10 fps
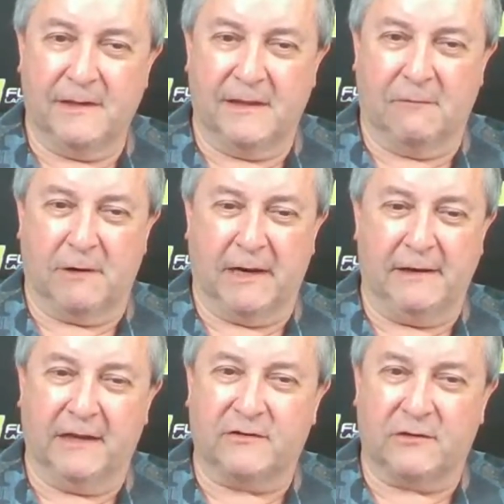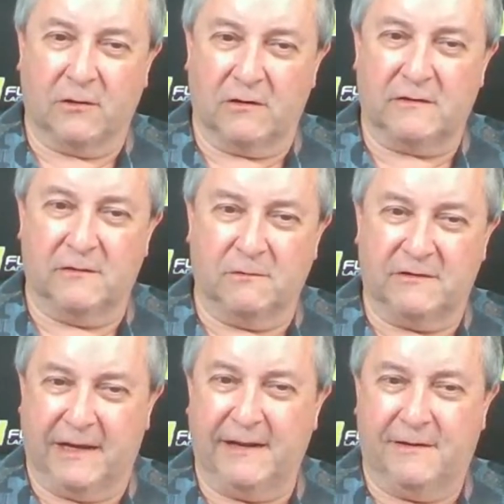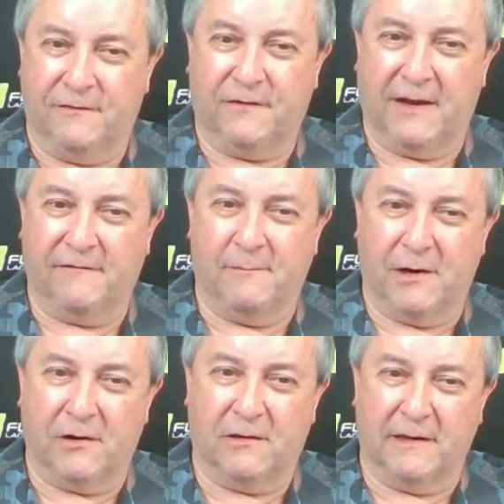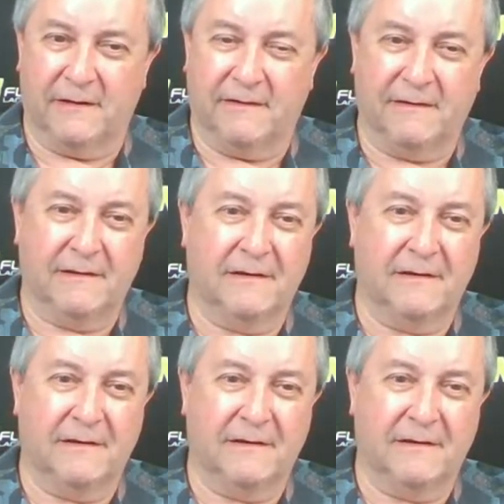And then when I next looked, it was 8-5 Maryland,